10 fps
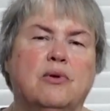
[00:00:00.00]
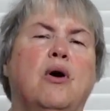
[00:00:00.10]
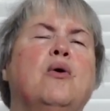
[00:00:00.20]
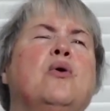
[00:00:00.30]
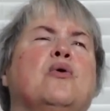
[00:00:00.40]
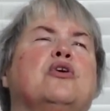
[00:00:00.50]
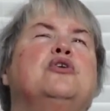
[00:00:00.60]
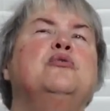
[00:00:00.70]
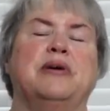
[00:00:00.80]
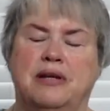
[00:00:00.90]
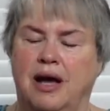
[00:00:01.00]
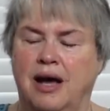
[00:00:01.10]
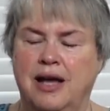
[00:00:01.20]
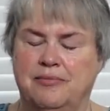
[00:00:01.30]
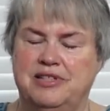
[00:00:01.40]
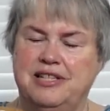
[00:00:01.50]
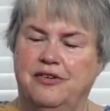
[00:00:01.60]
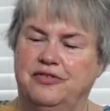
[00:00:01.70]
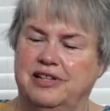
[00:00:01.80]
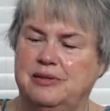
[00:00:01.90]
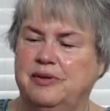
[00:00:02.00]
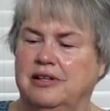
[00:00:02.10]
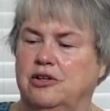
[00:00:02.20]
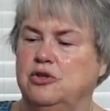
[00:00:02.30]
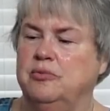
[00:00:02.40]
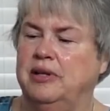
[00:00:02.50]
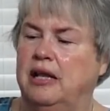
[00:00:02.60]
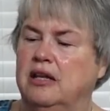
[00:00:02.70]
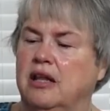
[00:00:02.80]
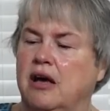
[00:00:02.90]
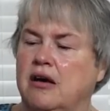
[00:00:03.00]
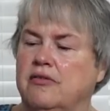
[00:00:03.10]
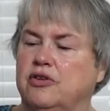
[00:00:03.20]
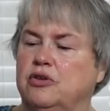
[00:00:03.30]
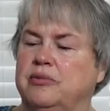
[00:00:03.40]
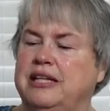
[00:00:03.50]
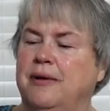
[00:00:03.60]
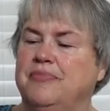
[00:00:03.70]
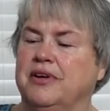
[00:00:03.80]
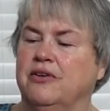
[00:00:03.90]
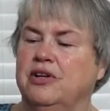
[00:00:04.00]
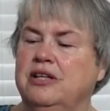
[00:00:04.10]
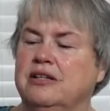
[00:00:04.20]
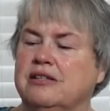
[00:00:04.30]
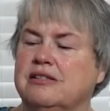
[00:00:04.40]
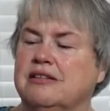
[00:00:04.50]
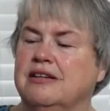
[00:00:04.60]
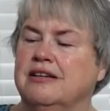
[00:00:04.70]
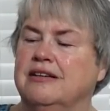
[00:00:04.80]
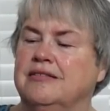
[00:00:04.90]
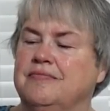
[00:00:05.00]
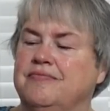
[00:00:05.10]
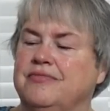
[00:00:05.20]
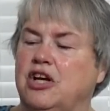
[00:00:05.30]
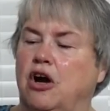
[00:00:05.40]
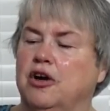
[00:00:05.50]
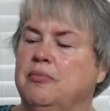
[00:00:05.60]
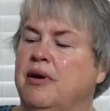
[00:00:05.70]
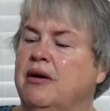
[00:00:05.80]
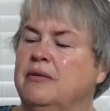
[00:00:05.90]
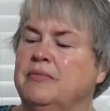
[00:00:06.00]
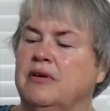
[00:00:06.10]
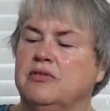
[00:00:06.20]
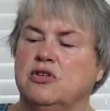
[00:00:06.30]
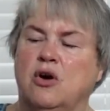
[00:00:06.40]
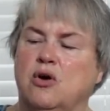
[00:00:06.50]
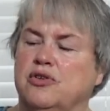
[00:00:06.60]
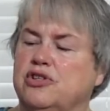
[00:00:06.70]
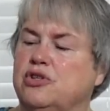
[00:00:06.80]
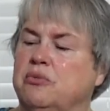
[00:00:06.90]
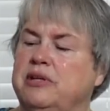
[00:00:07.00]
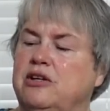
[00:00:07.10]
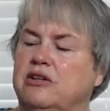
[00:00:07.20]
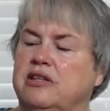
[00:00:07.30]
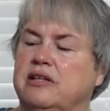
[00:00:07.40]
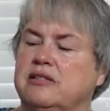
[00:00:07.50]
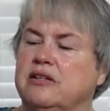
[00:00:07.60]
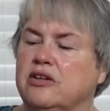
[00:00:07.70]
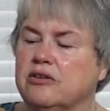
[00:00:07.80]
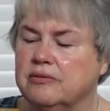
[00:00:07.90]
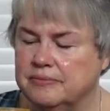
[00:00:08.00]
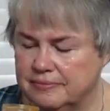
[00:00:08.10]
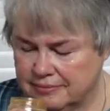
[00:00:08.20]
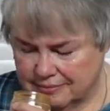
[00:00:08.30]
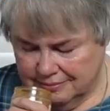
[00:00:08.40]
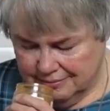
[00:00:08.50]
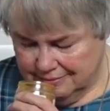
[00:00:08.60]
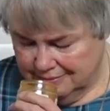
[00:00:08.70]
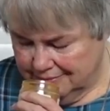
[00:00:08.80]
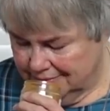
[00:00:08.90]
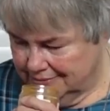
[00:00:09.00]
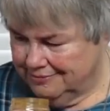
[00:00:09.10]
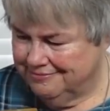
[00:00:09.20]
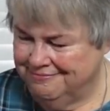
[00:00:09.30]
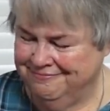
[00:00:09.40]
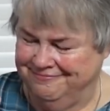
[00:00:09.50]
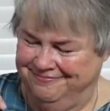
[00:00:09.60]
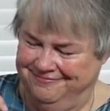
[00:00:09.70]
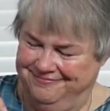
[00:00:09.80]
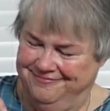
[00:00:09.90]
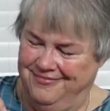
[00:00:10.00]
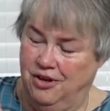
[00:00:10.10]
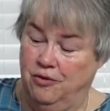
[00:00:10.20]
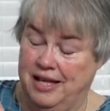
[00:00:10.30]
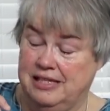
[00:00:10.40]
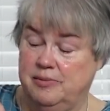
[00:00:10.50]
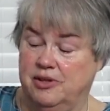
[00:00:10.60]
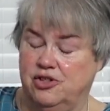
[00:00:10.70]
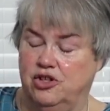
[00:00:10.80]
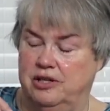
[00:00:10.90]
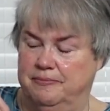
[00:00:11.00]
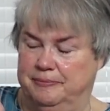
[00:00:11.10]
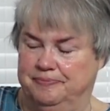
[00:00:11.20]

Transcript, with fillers: Oh, cumin. I'm definitely smelling cumin. I love cumin. Yep, there it is. Cardamom. Uh, oh, so many good things in here. Mmm. Oh, that smells good.